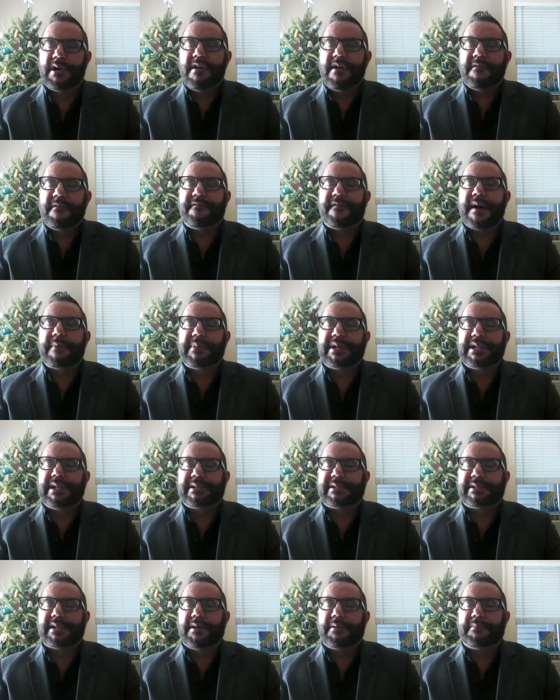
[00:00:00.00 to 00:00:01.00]

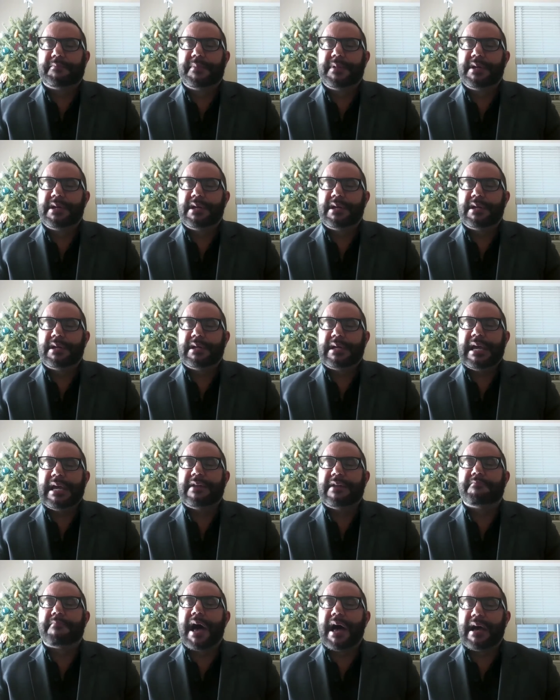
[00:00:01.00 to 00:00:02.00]
Feminism,
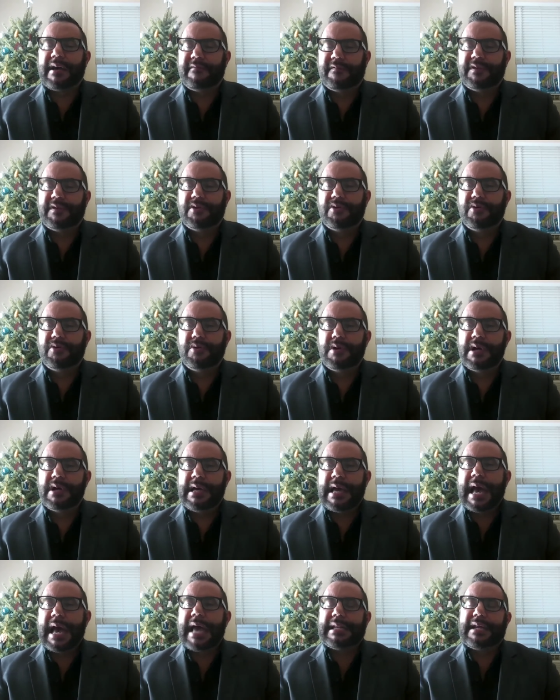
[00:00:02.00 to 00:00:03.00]
in my view
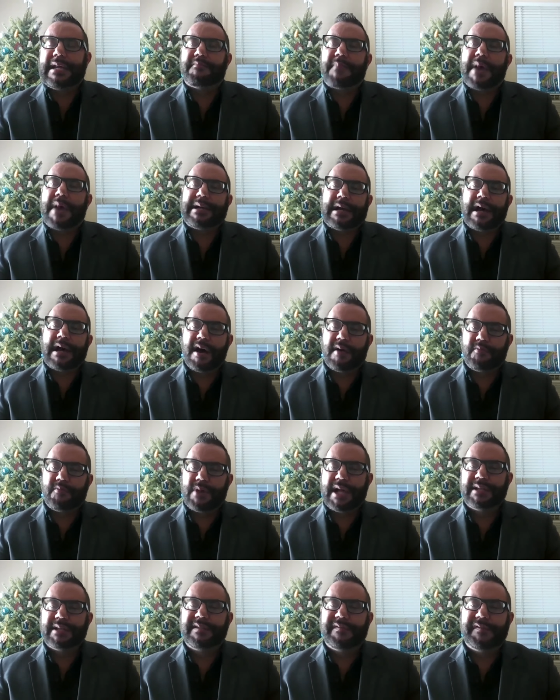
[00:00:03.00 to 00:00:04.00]
and in my
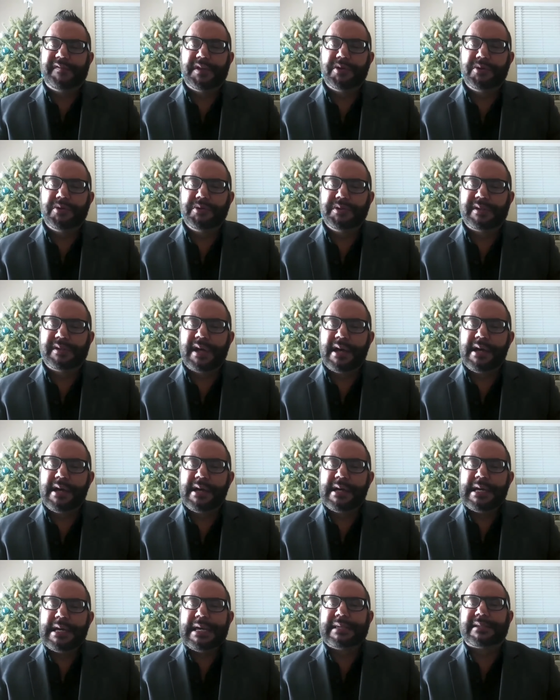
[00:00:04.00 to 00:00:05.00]
comrades' views,
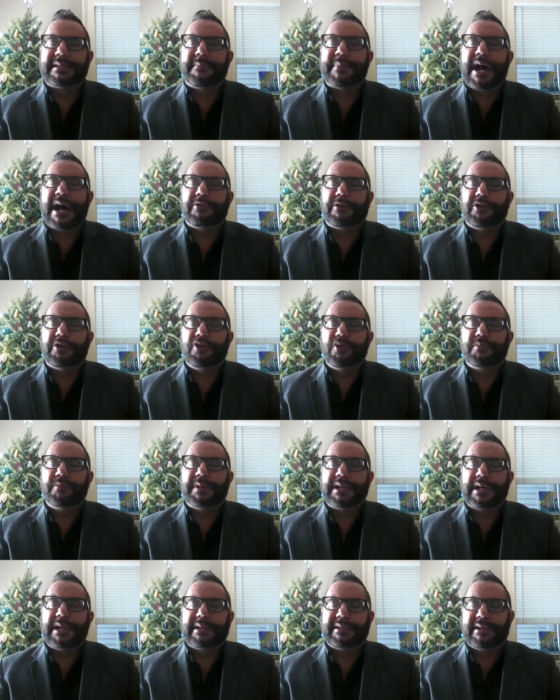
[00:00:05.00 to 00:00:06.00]
is about
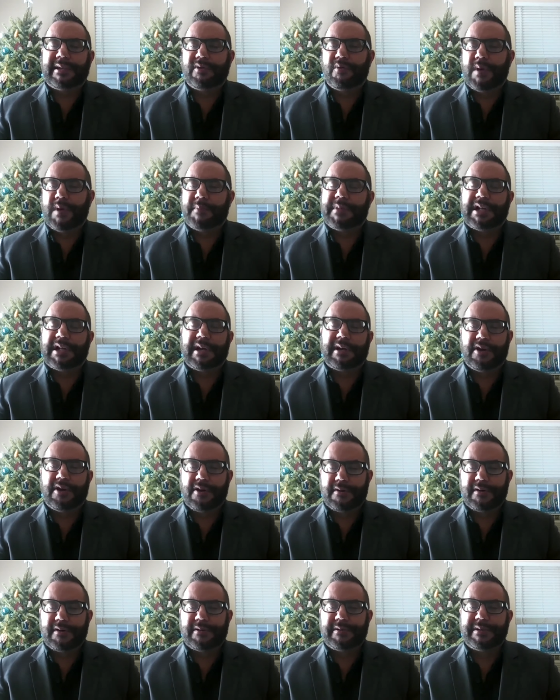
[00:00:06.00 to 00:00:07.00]
humanizing women and
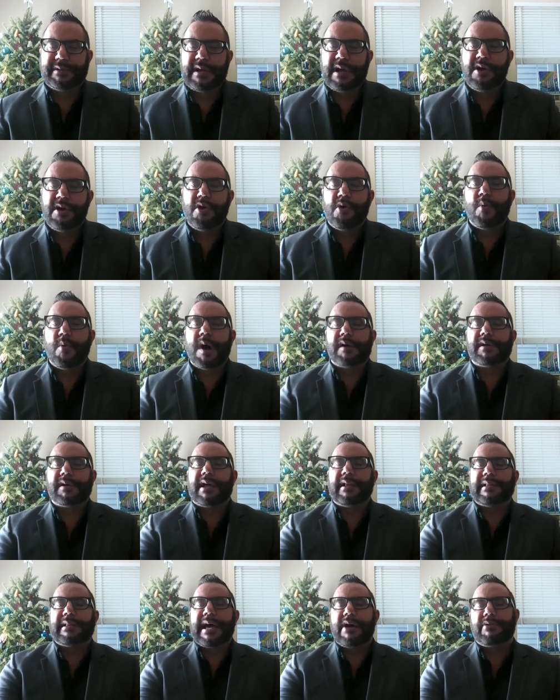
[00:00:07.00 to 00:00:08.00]
girls while
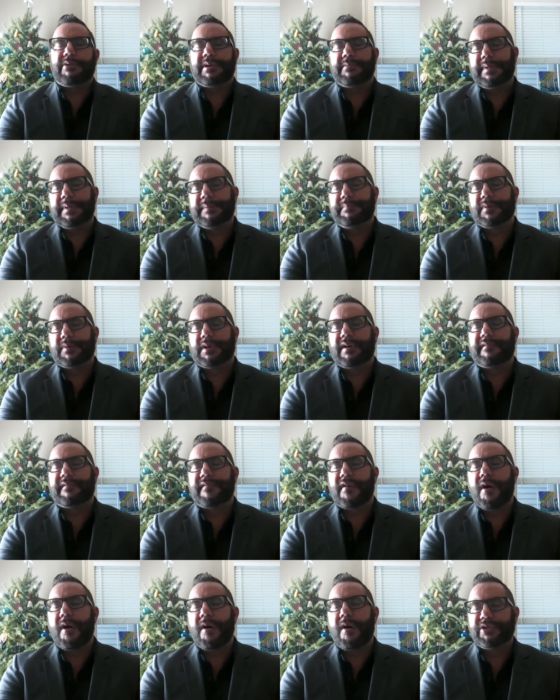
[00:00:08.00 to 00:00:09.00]
allowing people of
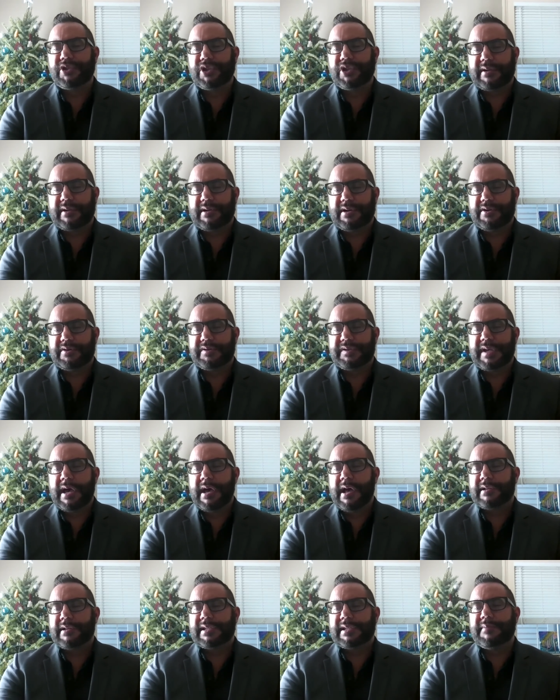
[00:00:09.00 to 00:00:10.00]
all genders
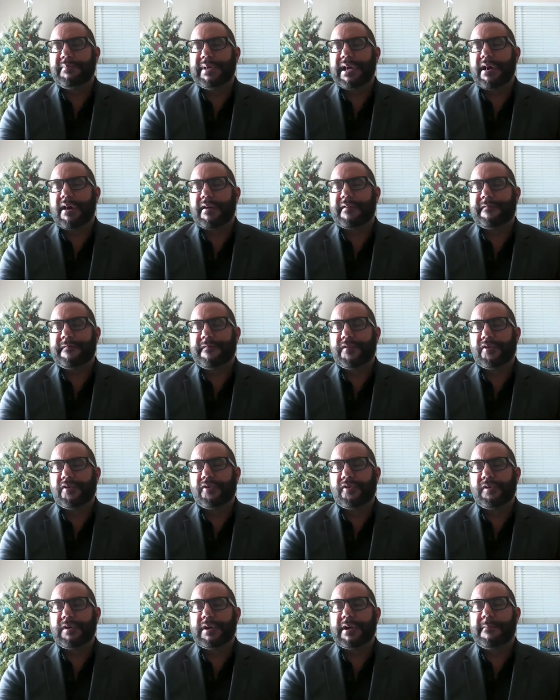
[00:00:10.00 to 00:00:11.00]
to be our
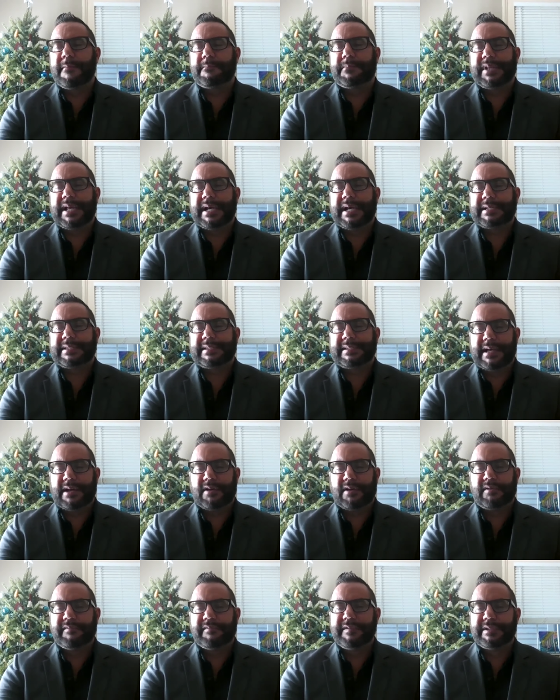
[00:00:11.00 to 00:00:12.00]
full, complex
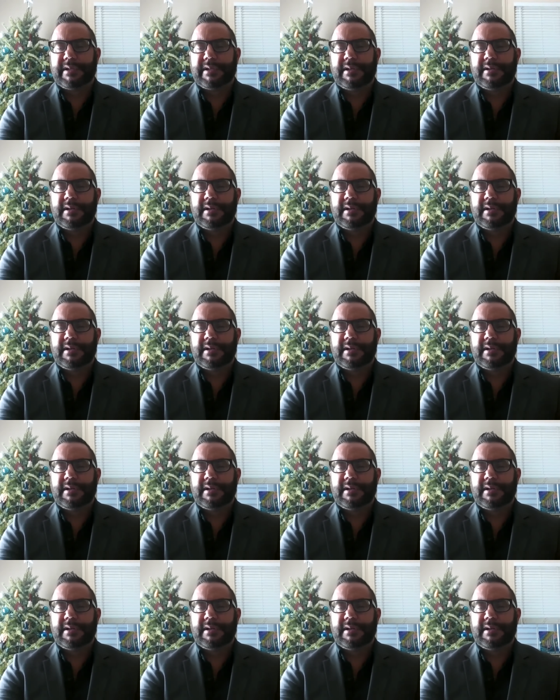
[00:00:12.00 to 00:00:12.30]
selves,